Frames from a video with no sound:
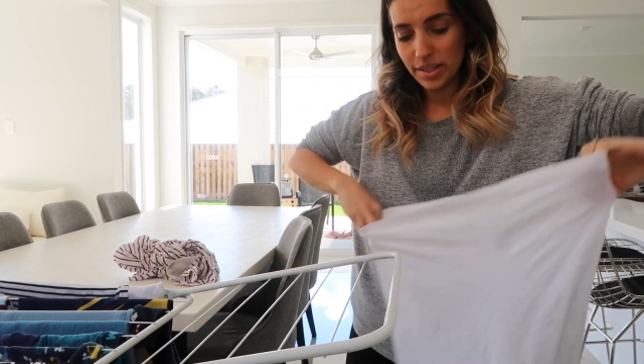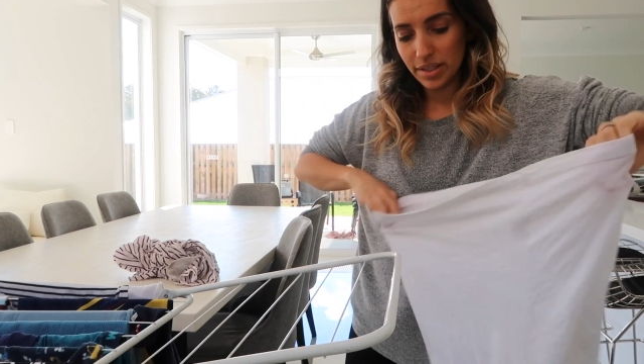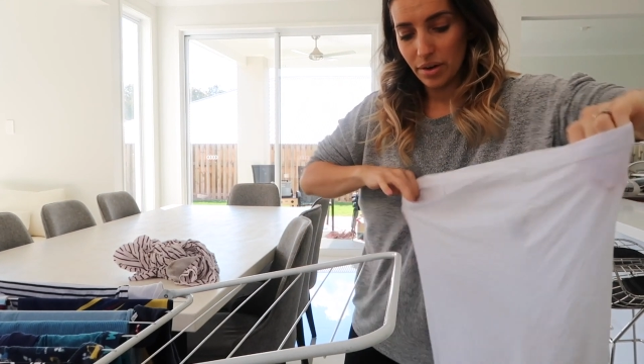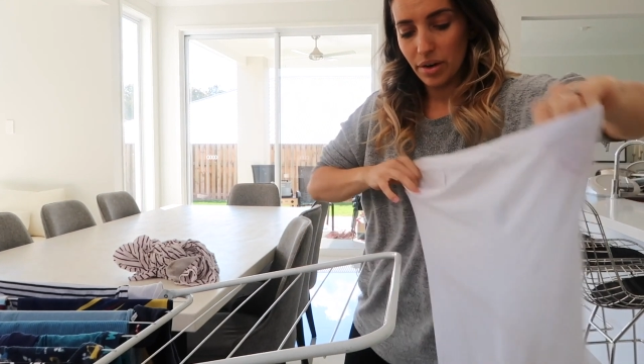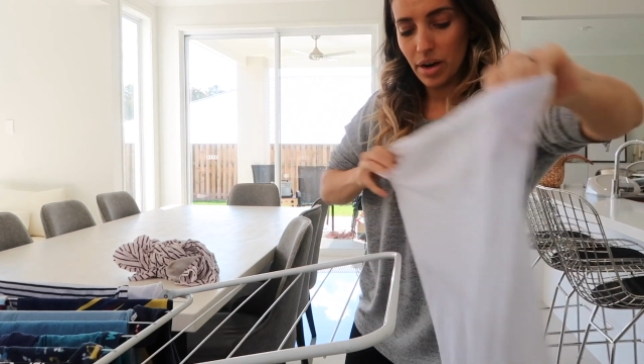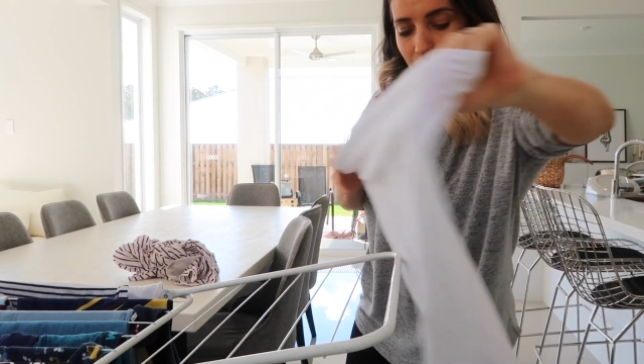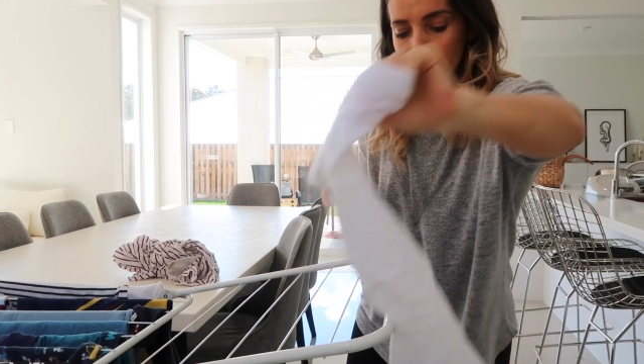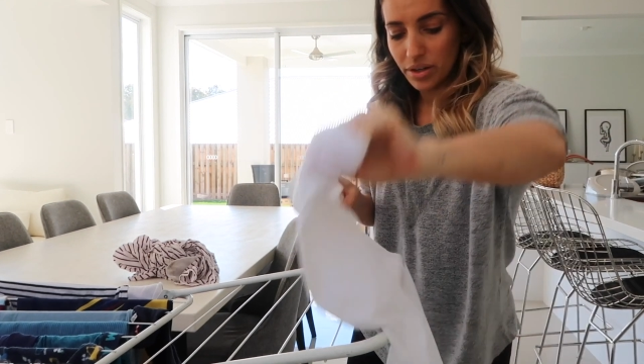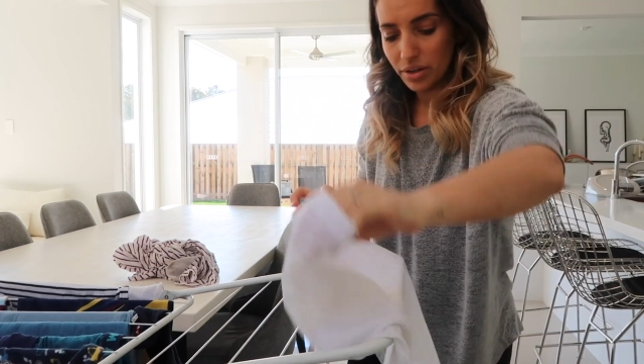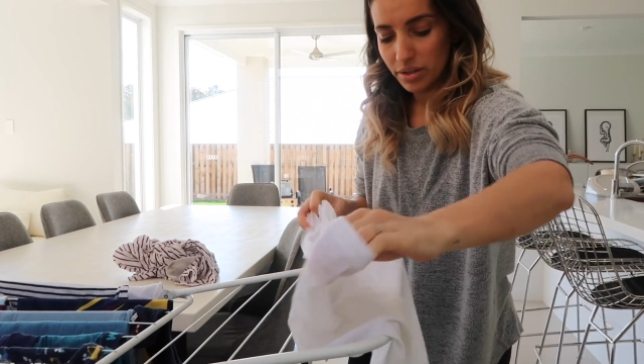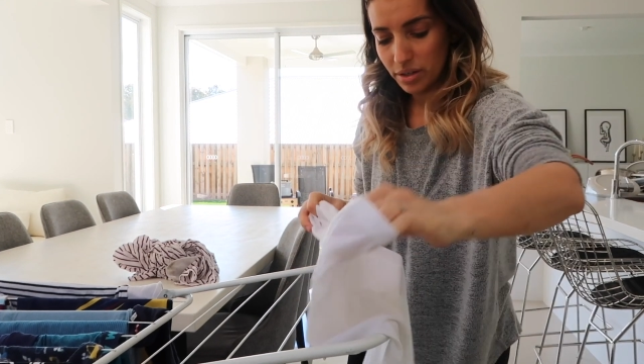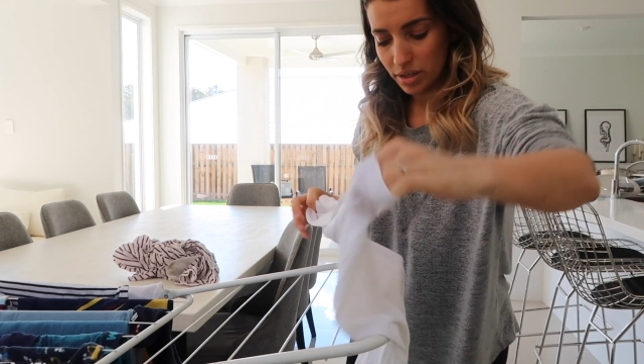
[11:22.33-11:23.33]
So I
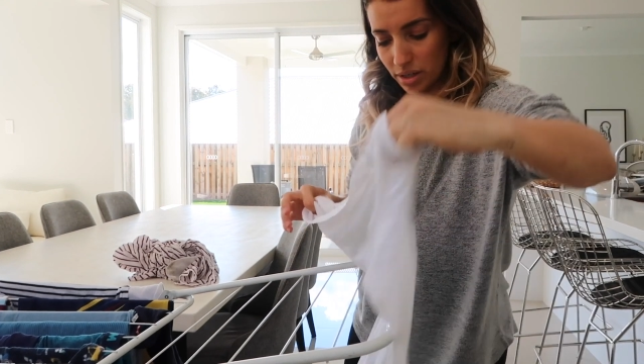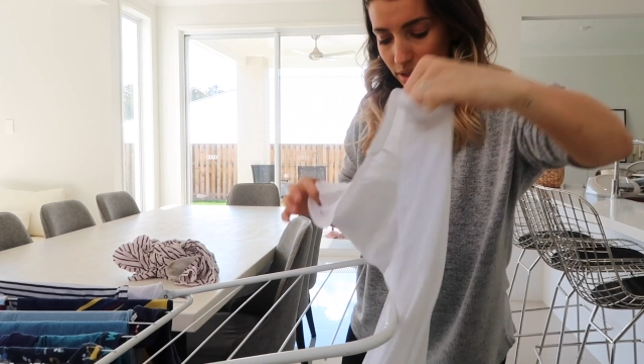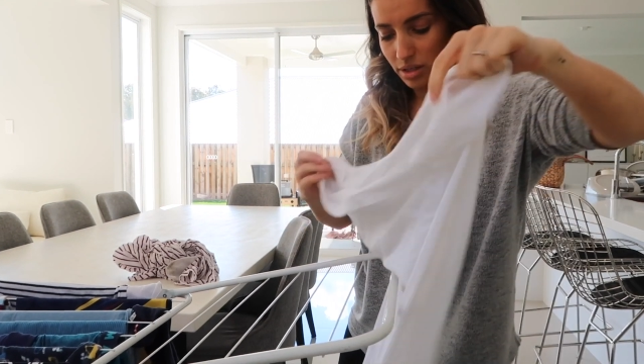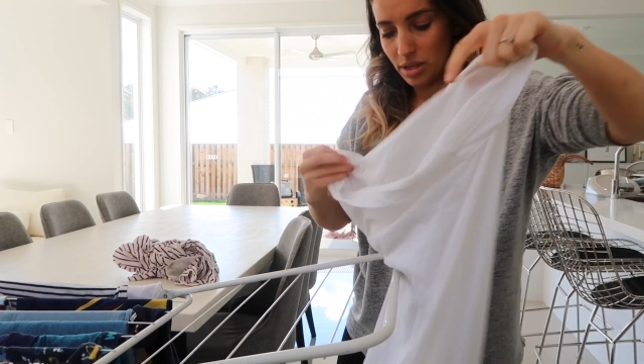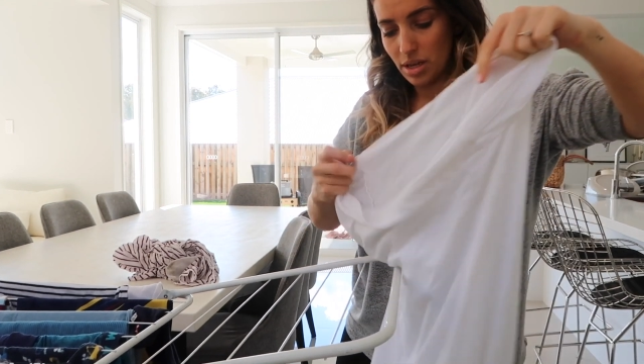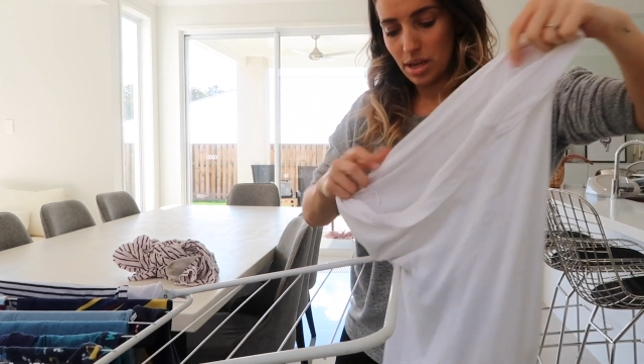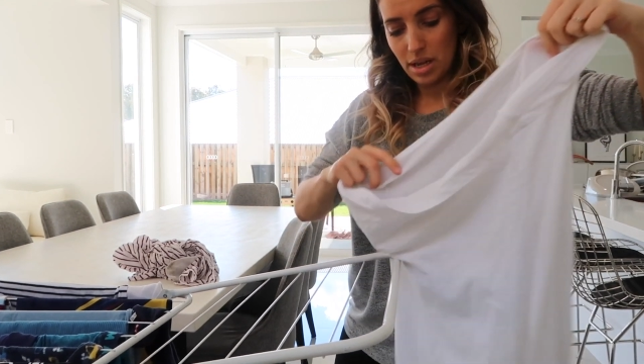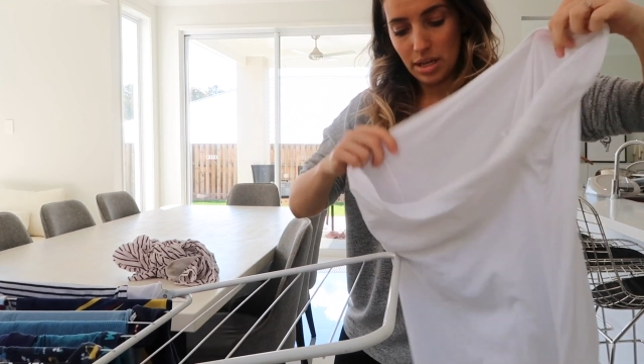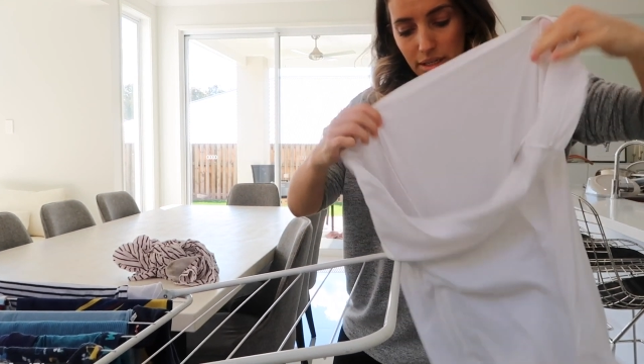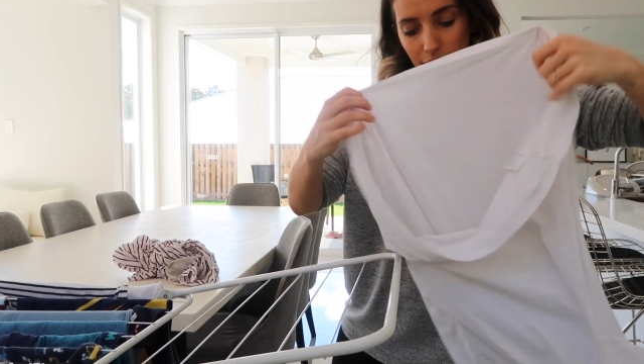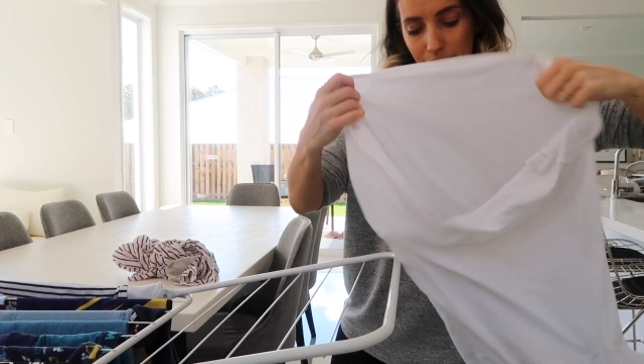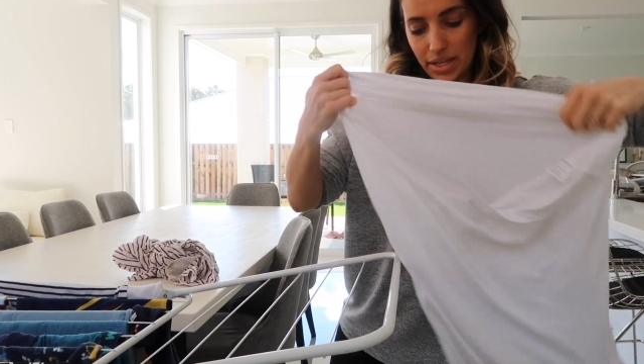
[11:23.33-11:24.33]
don't
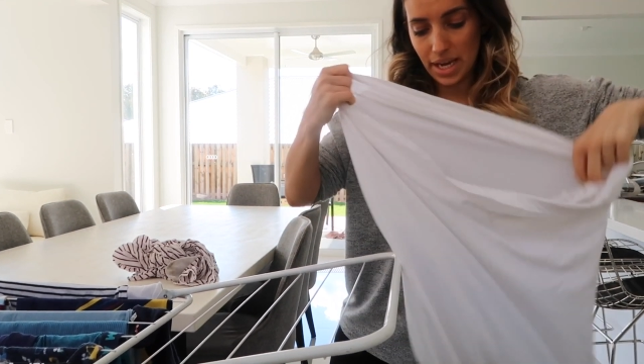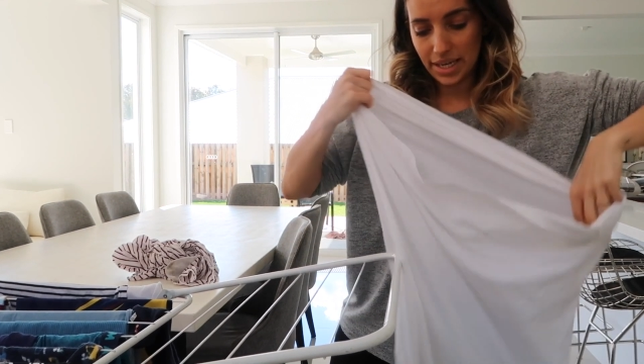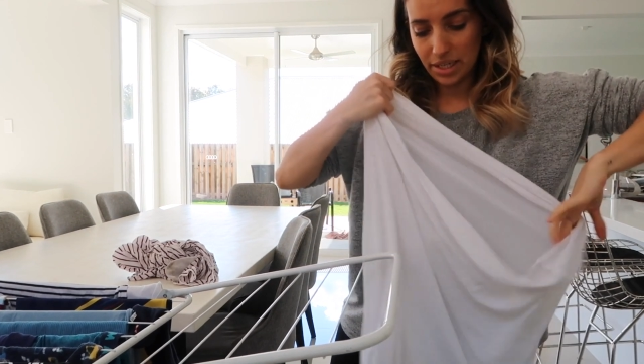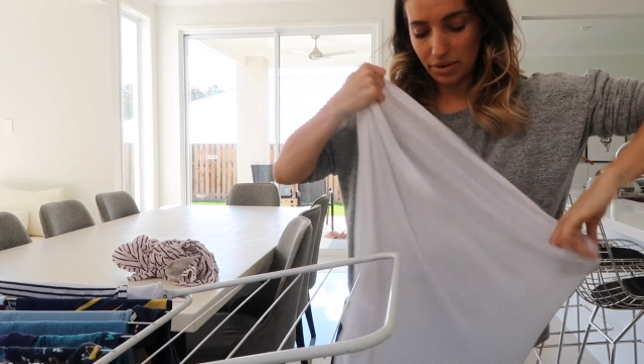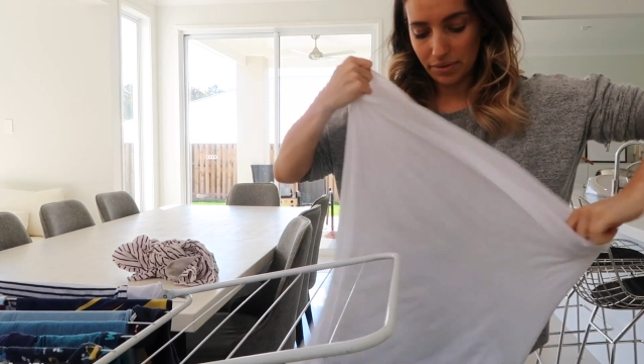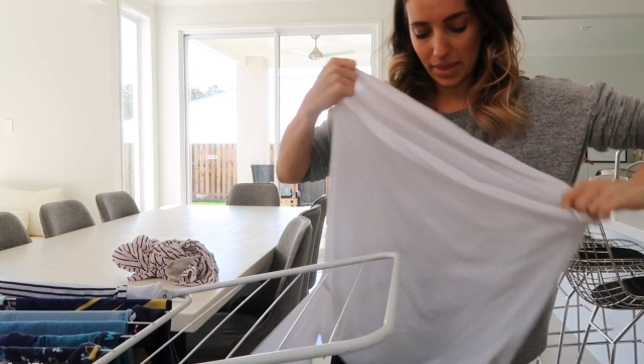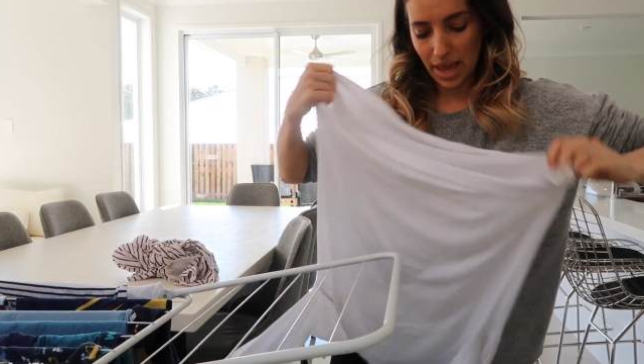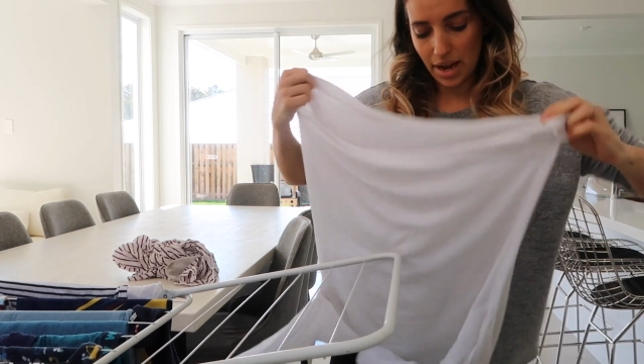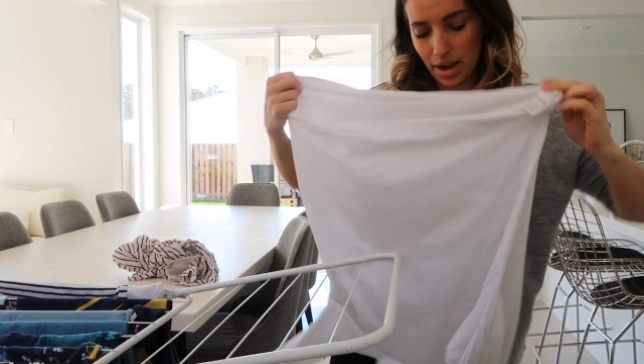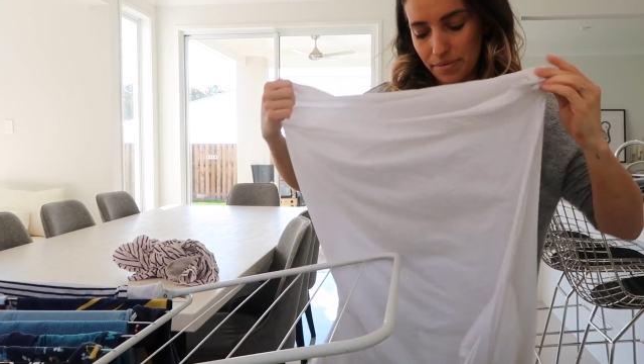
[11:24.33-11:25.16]
love the idea of that.